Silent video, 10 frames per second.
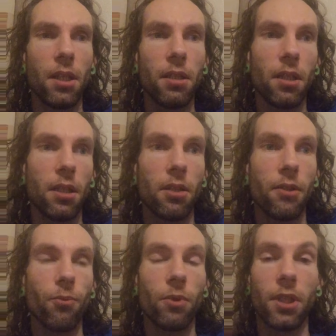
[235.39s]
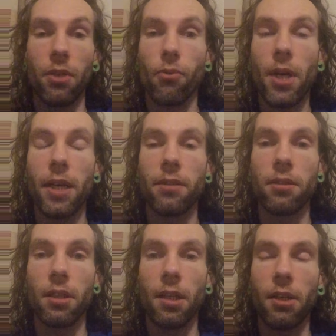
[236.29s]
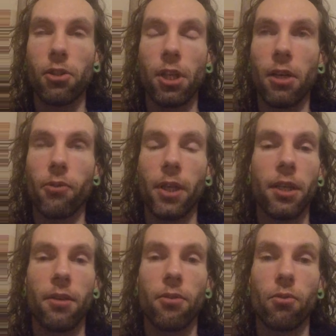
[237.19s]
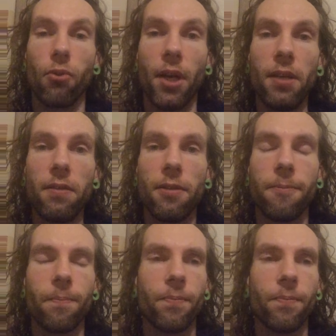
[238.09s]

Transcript: and then it did right. It accelerated great.